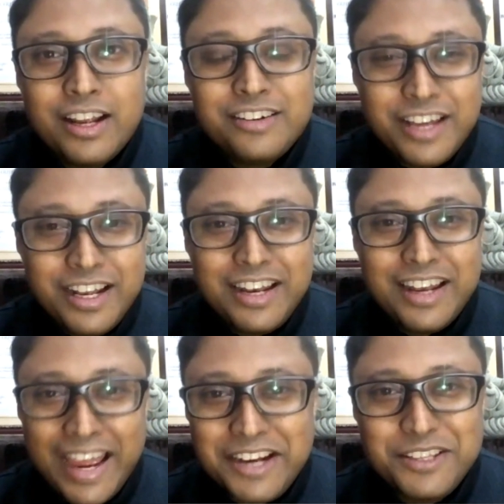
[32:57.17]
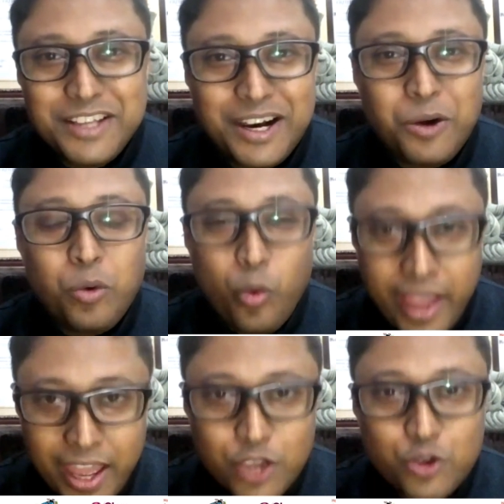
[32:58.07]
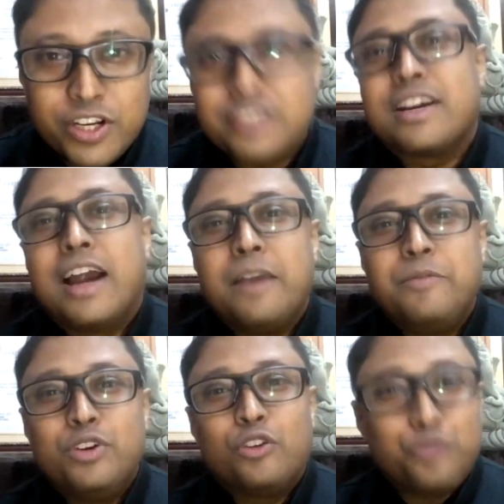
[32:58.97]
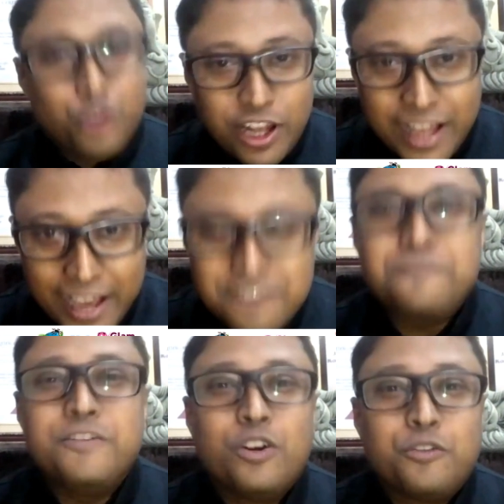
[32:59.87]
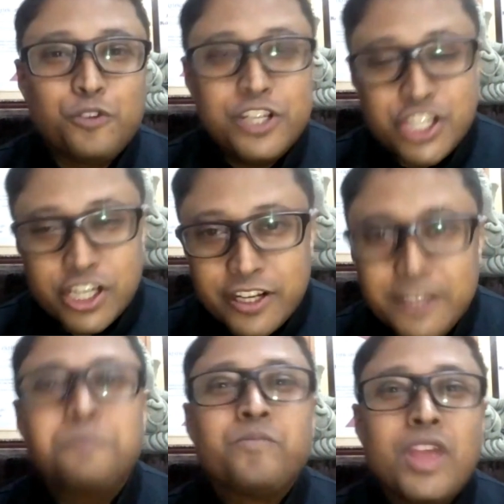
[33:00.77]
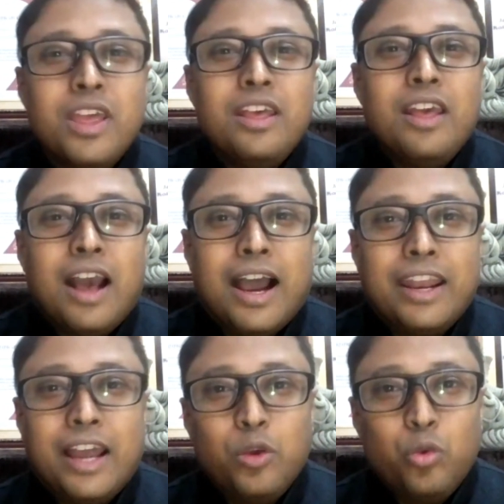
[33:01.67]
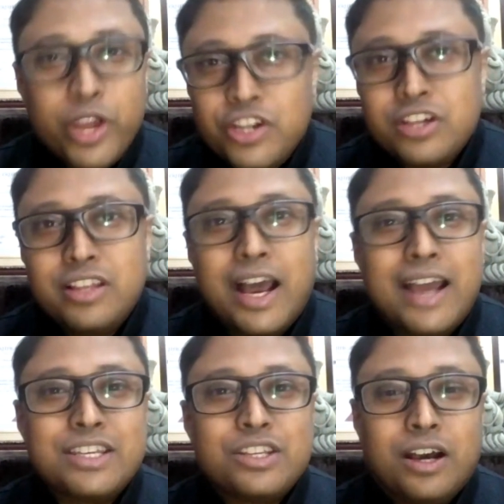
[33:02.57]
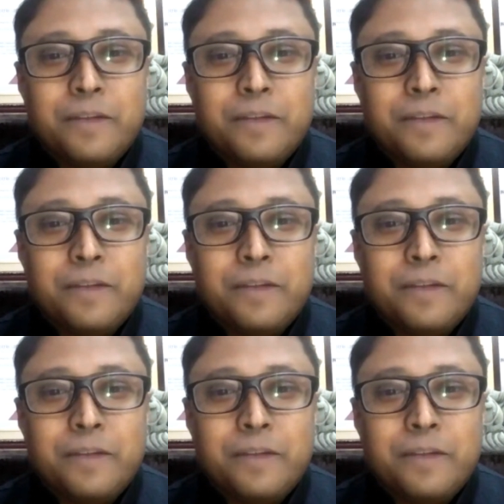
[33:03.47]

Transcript: Really liked the way you described your full life, your full journey, and I wish that